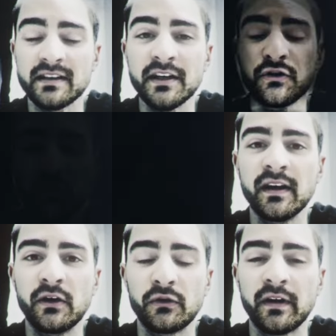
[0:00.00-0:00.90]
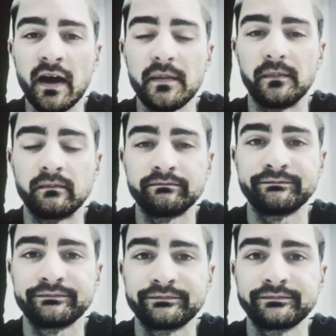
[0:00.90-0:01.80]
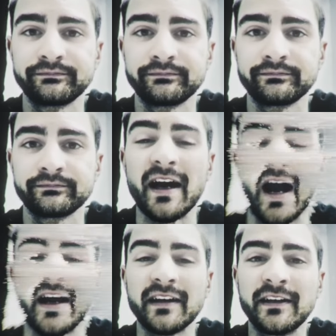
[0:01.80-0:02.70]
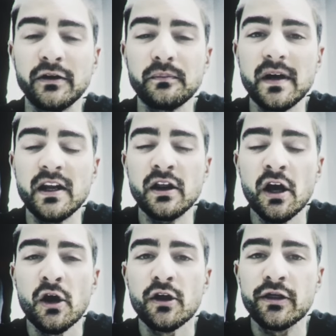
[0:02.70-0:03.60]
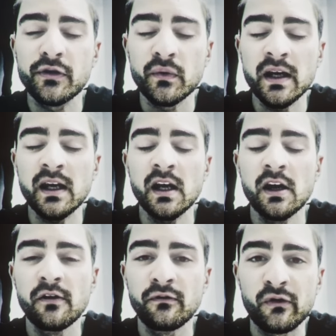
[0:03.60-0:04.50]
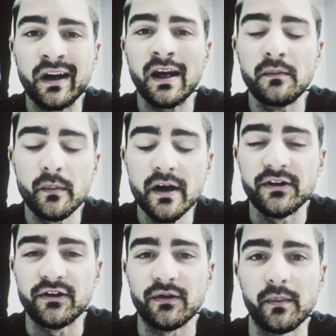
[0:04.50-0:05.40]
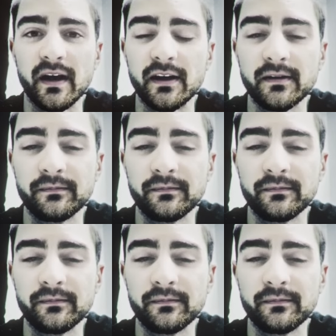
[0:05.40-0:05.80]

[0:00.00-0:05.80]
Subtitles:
I said you could take your time. I didn't mean 3 freaking months, mate.